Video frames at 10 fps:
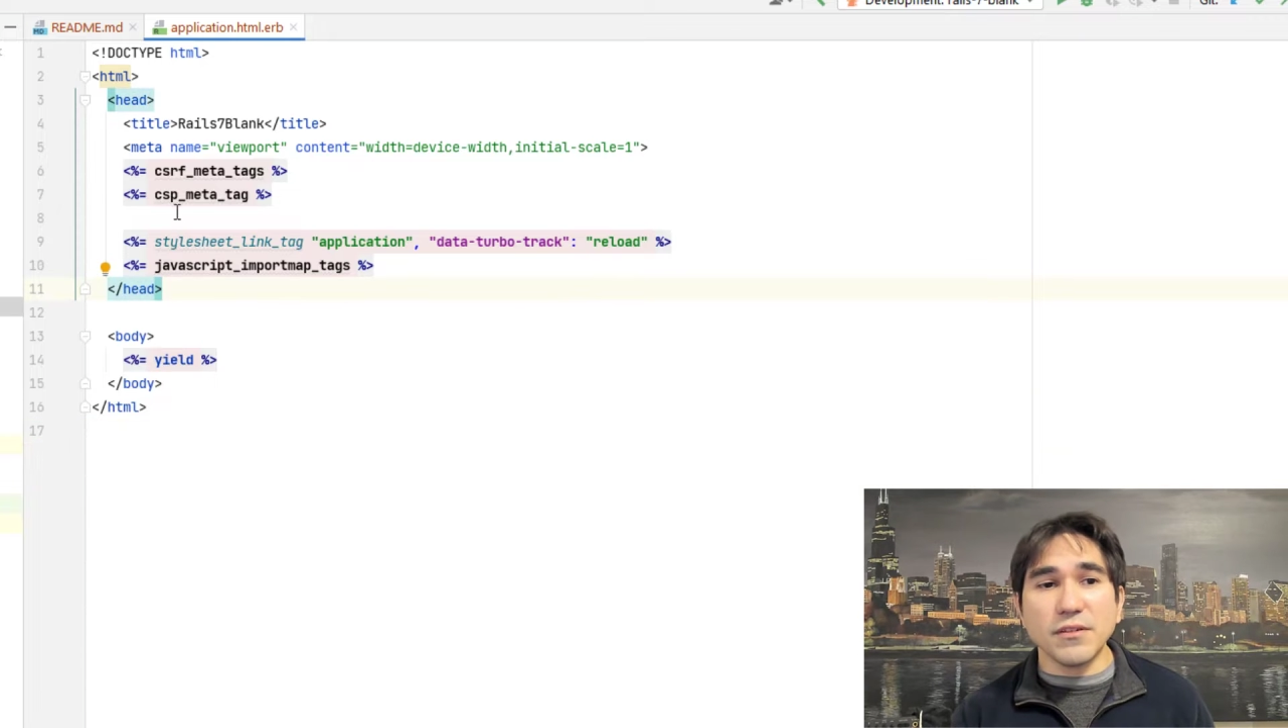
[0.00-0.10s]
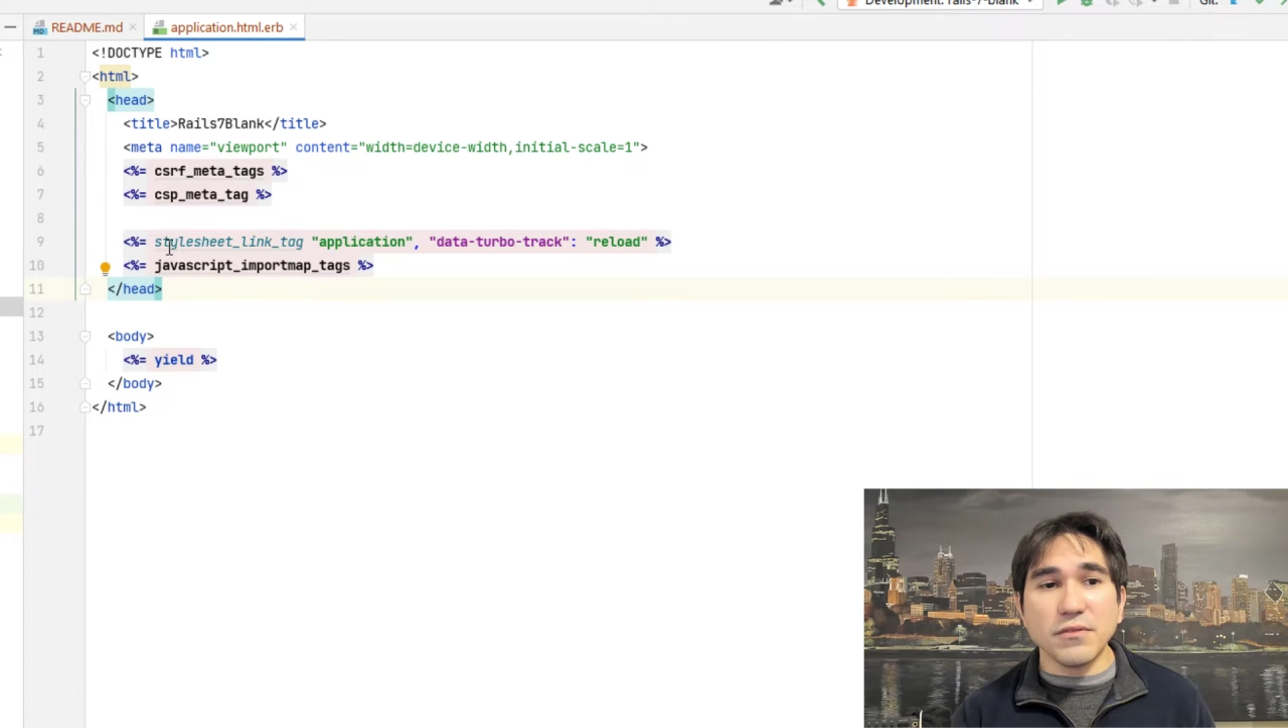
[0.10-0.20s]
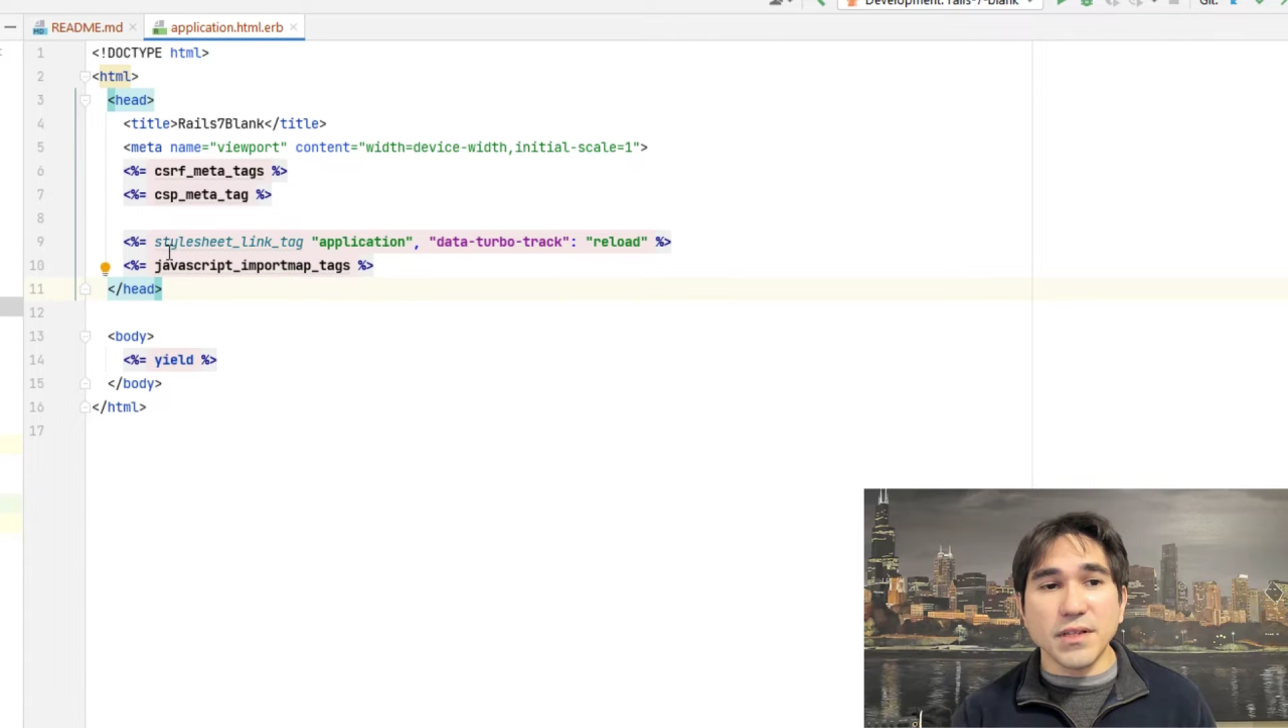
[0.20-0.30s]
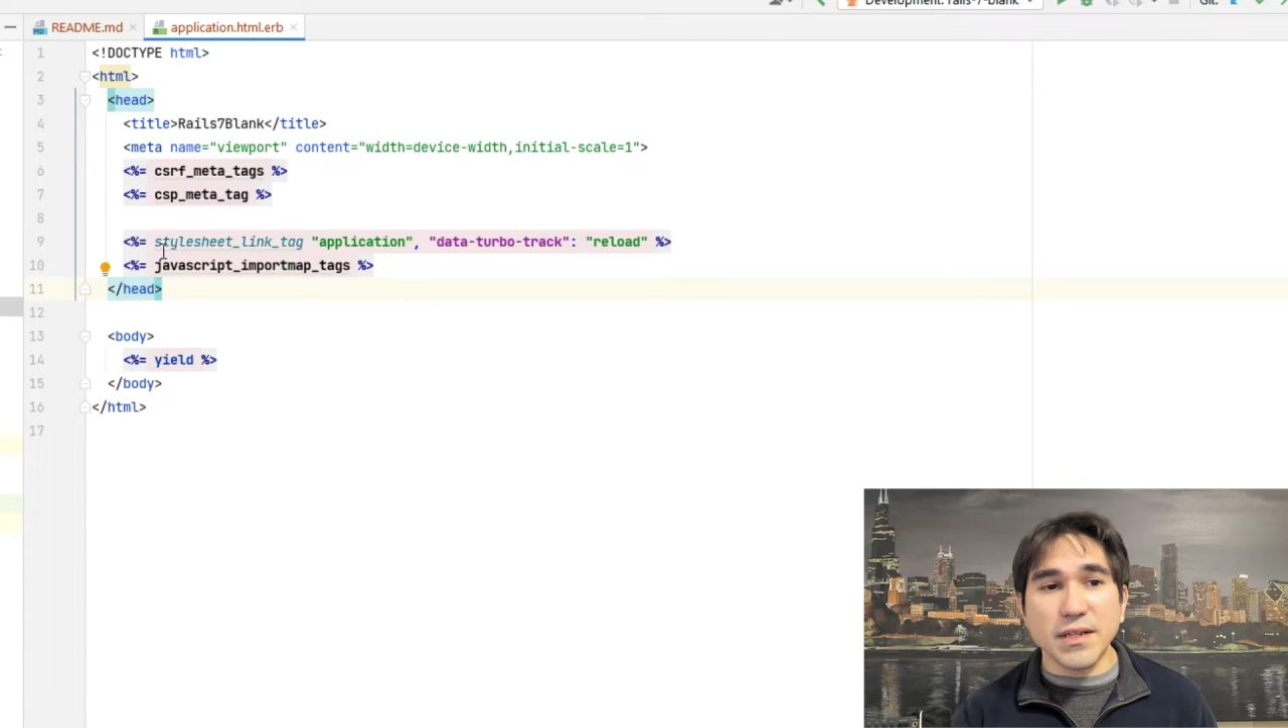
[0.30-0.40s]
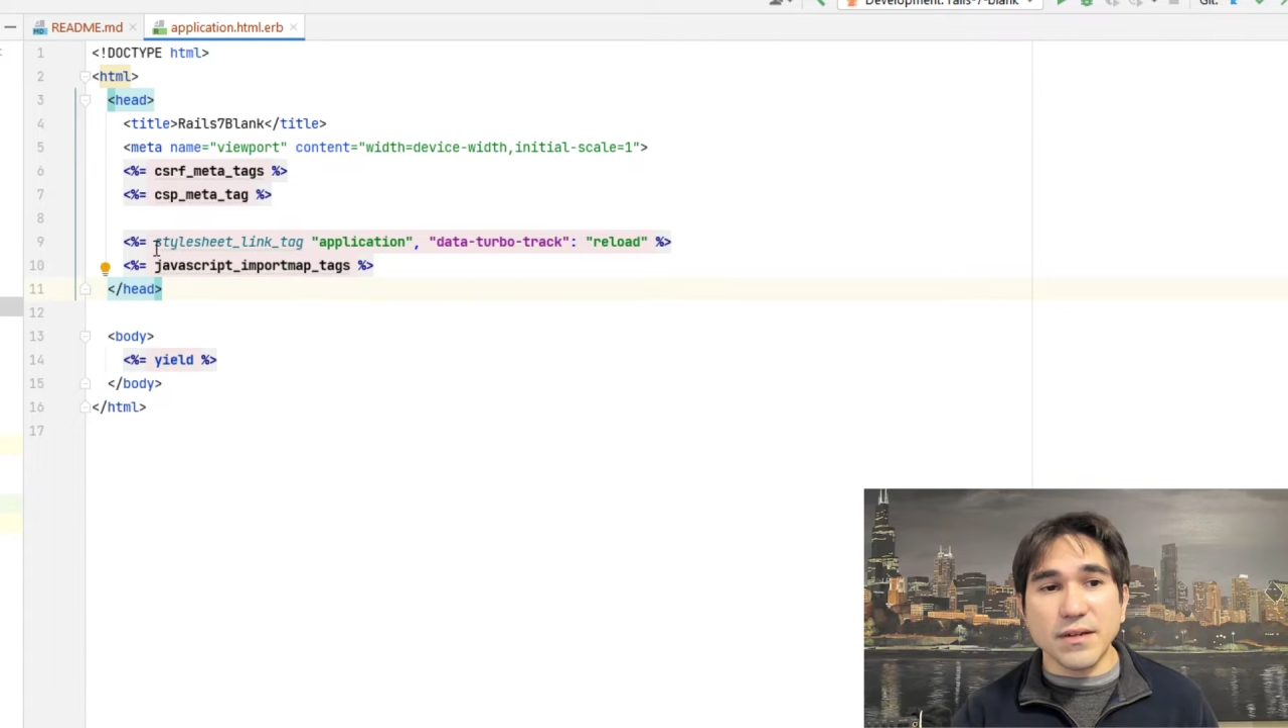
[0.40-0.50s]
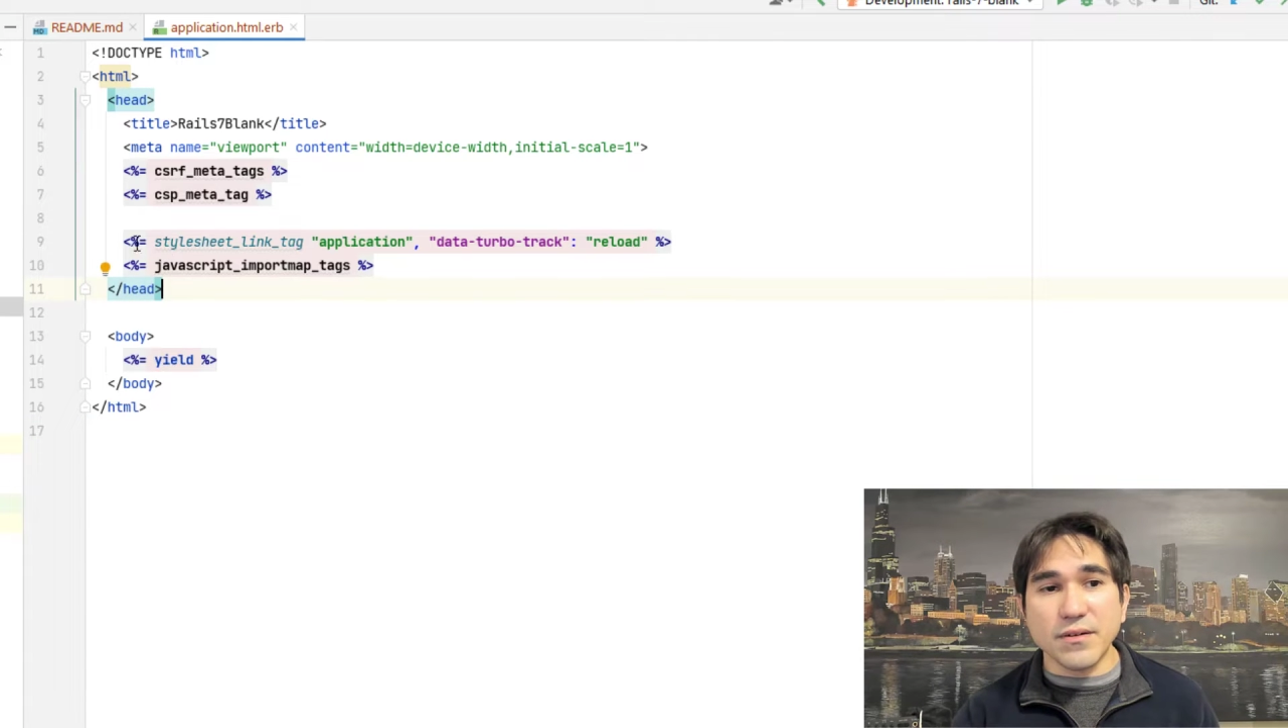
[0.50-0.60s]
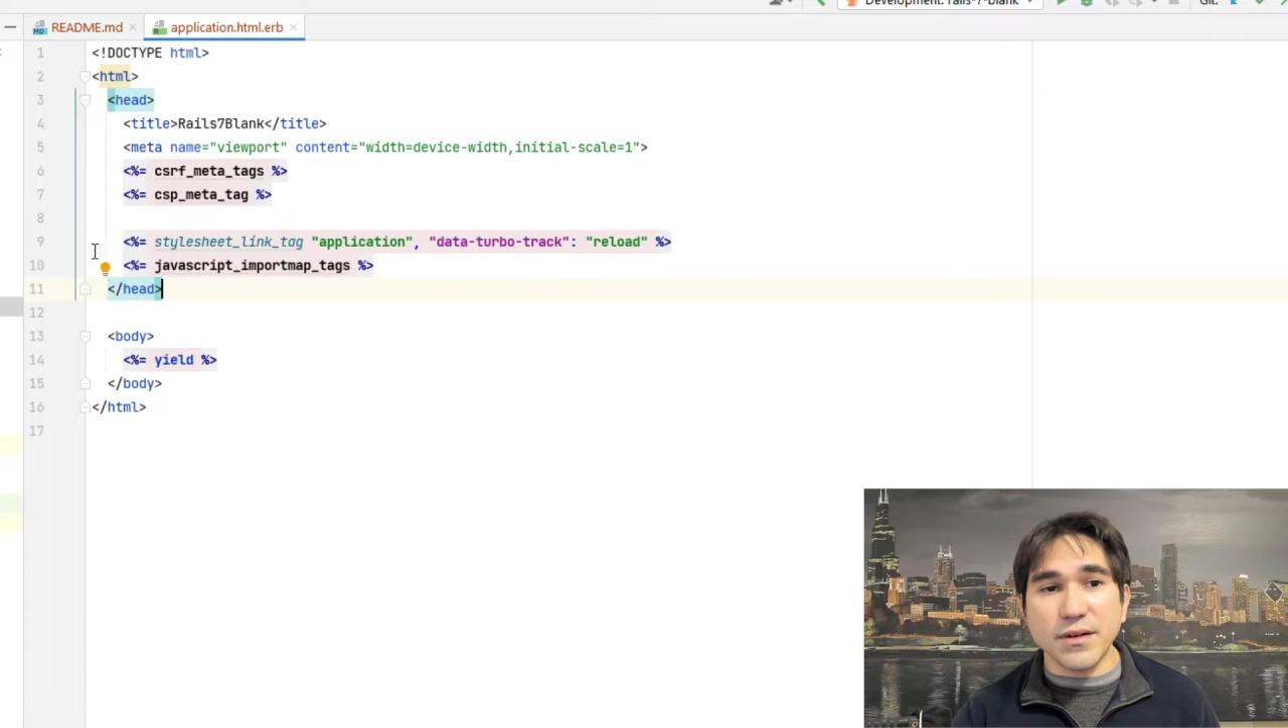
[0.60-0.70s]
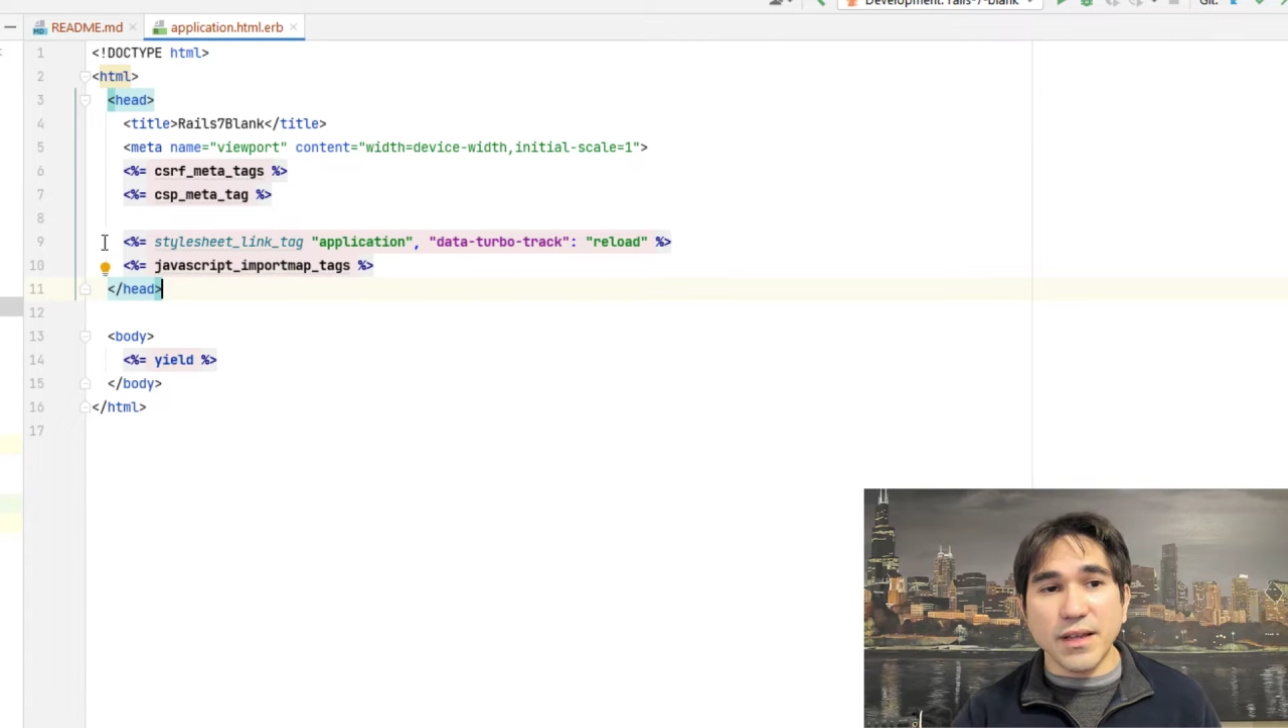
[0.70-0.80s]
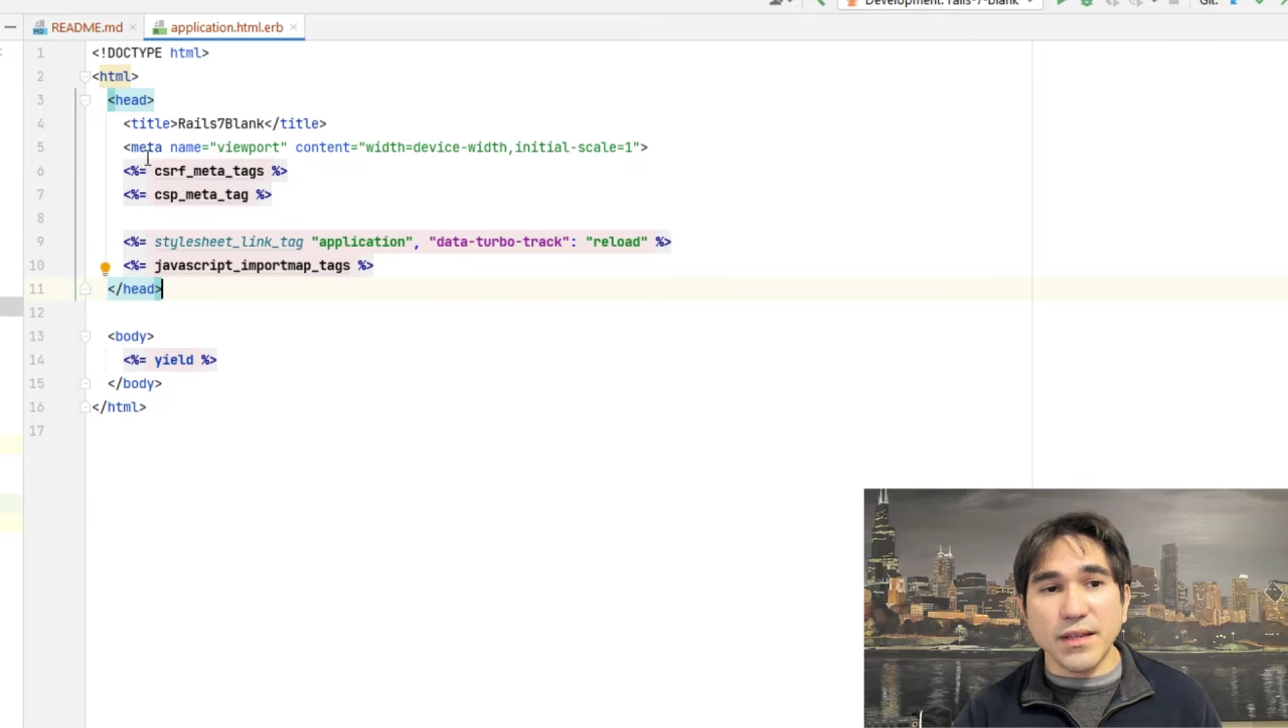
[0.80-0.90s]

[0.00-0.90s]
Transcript: notice here